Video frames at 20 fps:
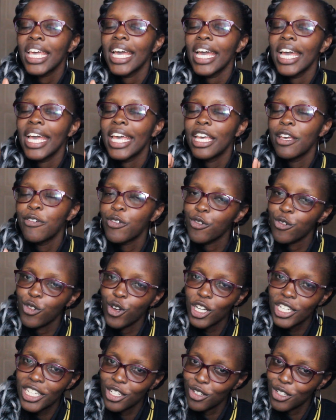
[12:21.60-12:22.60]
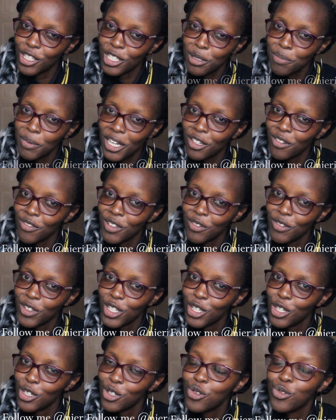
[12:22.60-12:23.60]
If you've gotten to this part of the video
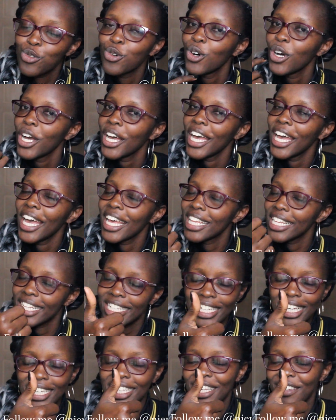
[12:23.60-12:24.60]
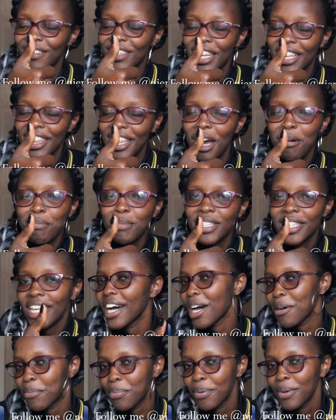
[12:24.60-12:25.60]
too, just give it a thumbs
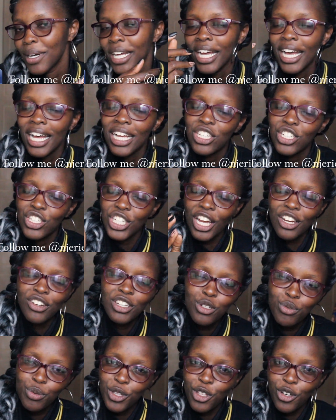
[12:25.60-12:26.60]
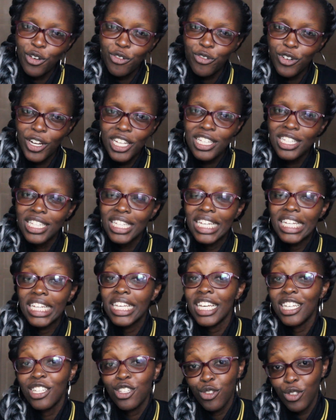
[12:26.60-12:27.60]
up. Share it with your friends in
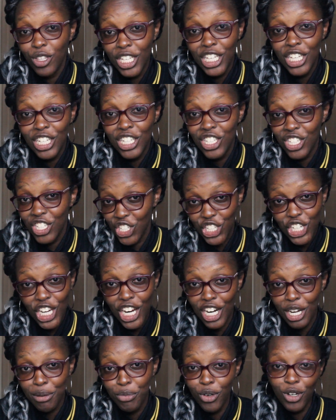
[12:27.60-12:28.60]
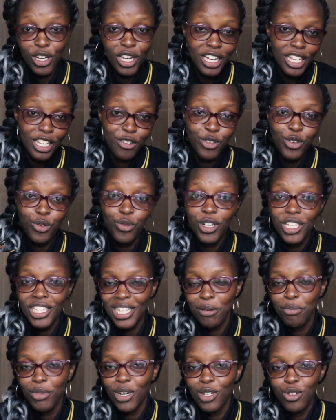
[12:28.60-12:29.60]
case you think it's shareable. If you want
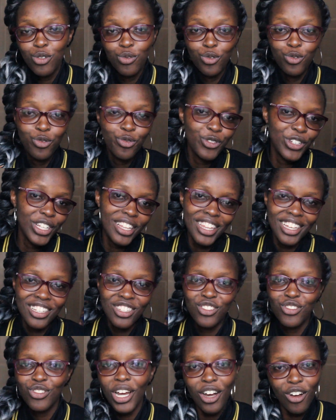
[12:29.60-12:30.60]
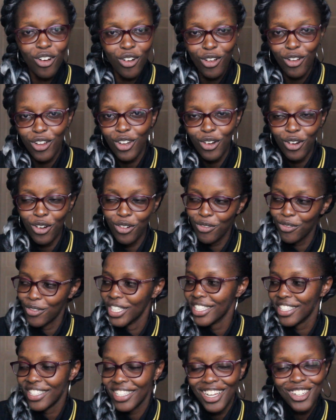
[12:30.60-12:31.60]
someone to feel the struggle of these
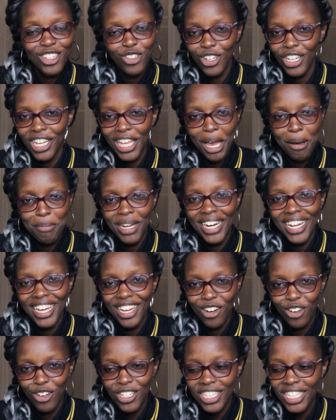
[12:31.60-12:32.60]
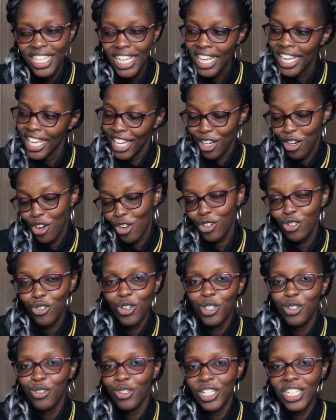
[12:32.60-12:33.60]
natural hair manenos and not going to
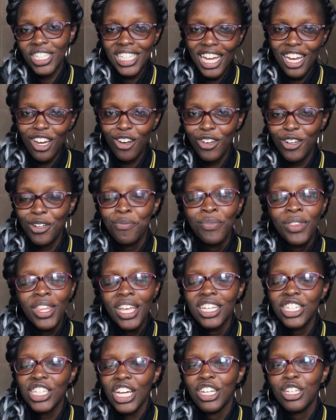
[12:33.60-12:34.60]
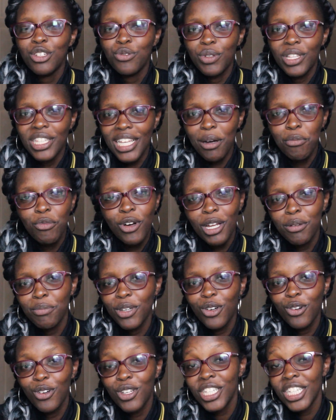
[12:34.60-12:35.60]
the salon, share it with someone,
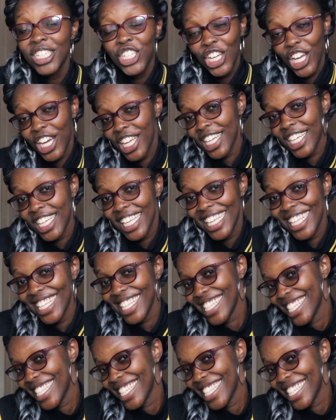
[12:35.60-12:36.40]
because sharing is